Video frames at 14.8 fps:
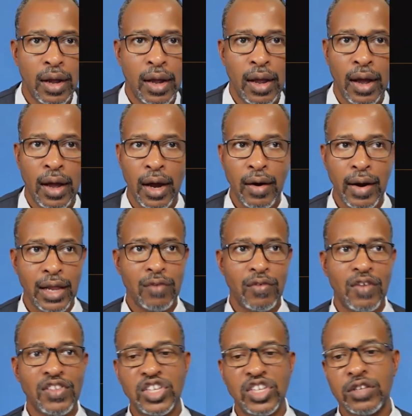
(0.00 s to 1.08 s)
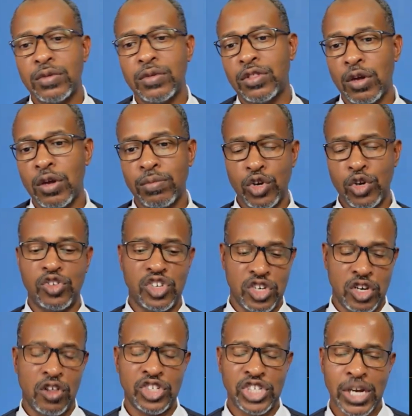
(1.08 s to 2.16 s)
All right, Revelation
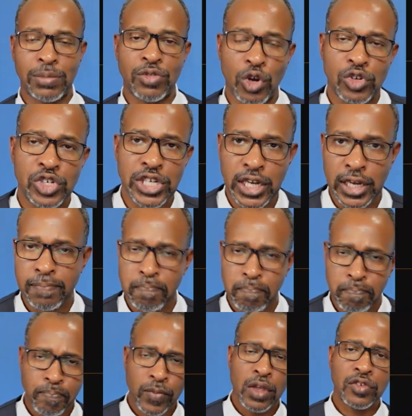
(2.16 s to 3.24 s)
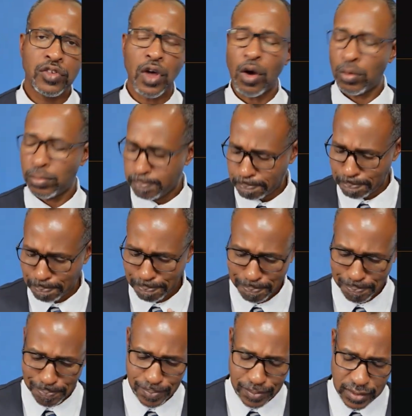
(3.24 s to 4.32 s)
chapter 13. So
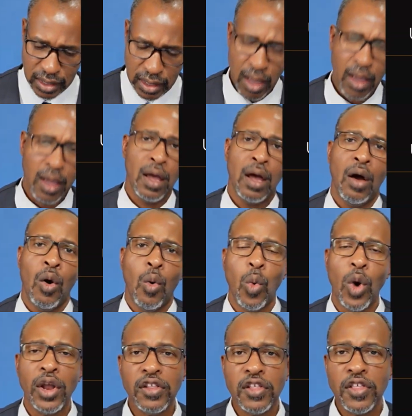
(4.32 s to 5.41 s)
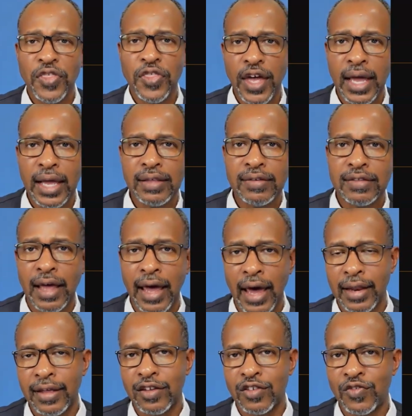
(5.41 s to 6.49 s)
one of the things that
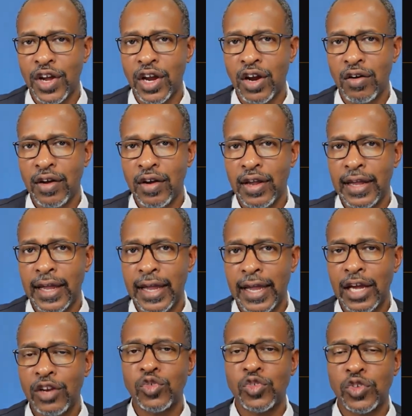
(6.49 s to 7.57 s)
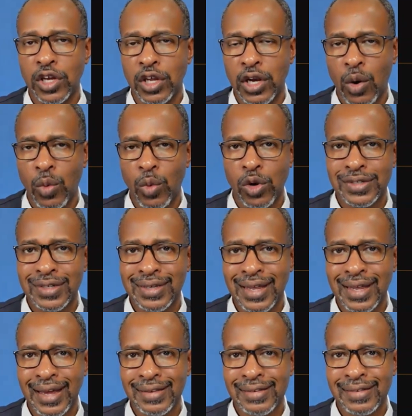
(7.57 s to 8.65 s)
is very interesting in our world today
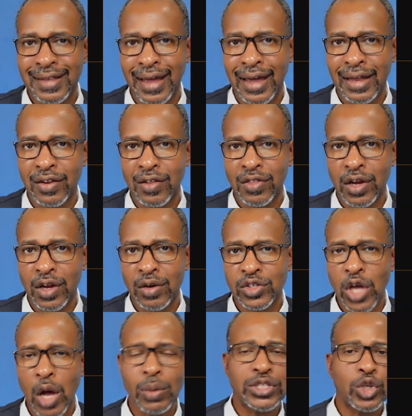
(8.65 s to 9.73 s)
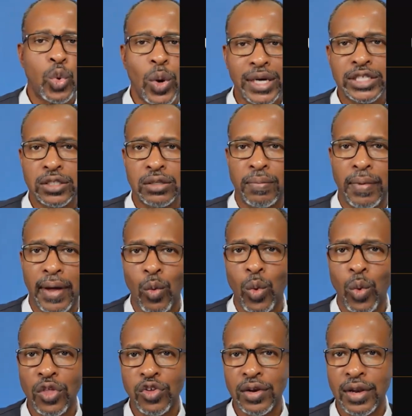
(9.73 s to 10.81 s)
is that there's always a question about whether
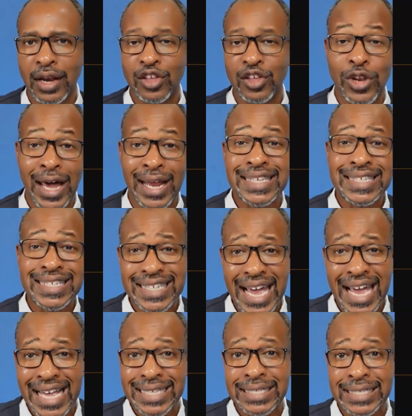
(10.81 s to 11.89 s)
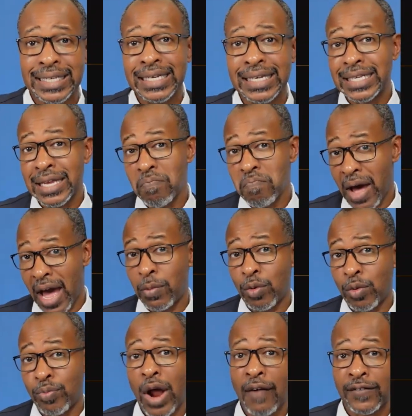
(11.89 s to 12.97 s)
or not the United States is in Bible
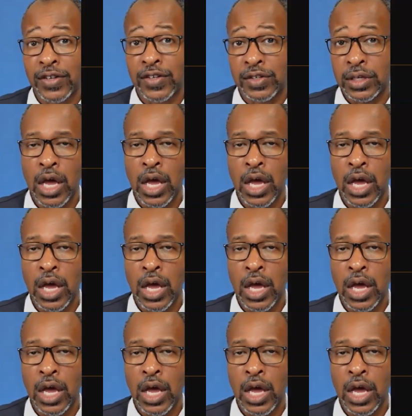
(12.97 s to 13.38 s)
prophecy.